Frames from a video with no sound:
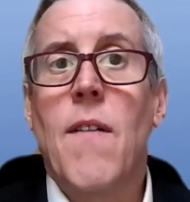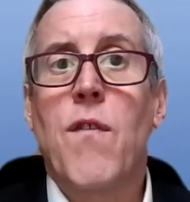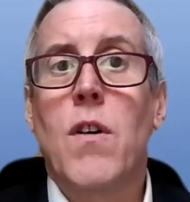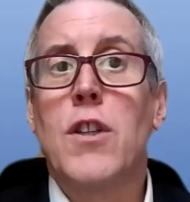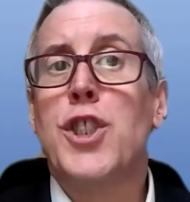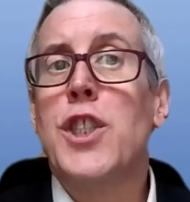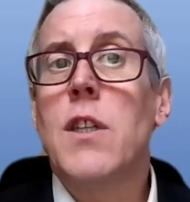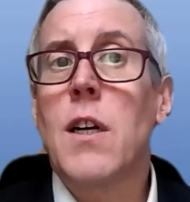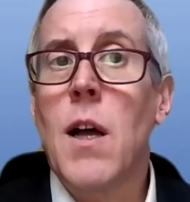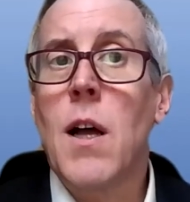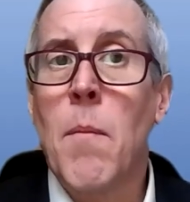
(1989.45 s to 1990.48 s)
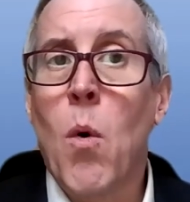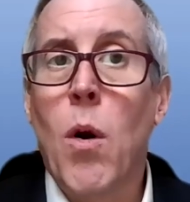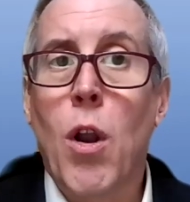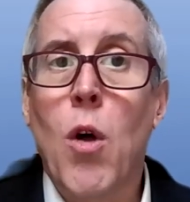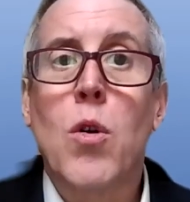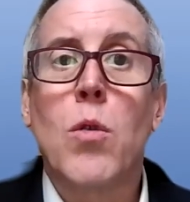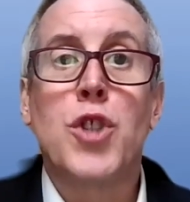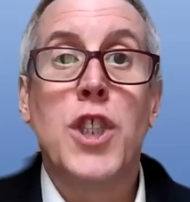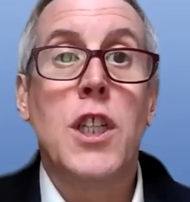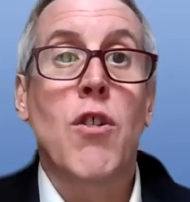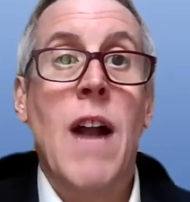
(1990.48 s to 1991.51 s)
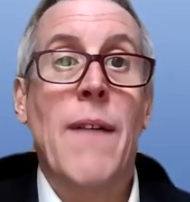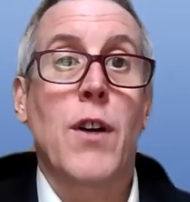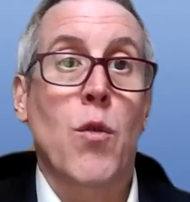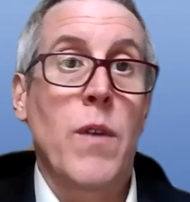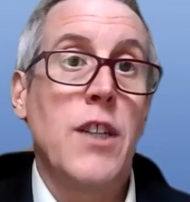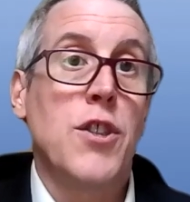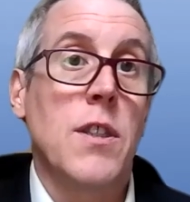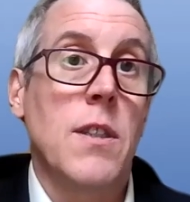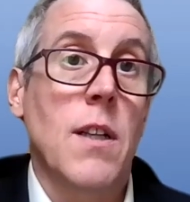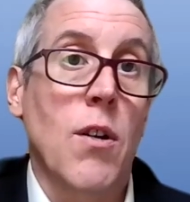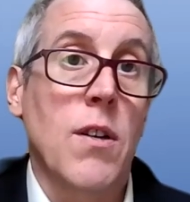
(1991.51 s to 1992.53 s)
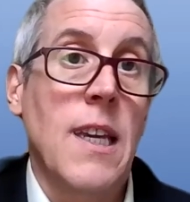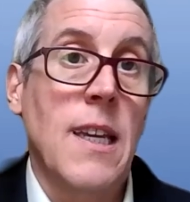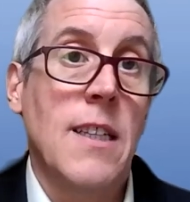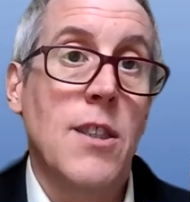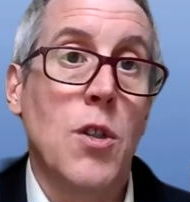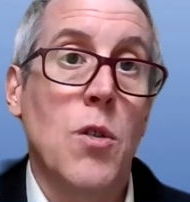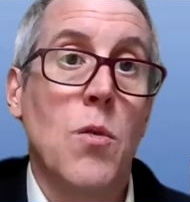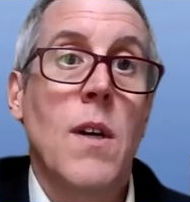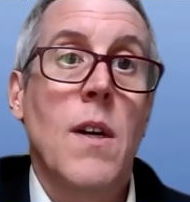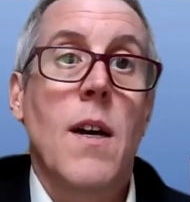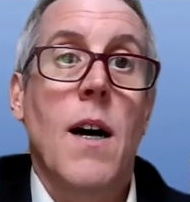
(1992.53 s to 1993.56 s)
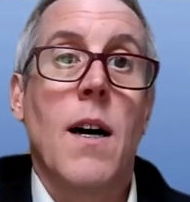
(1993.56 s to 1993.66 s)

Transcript: for a more local geographic region looking into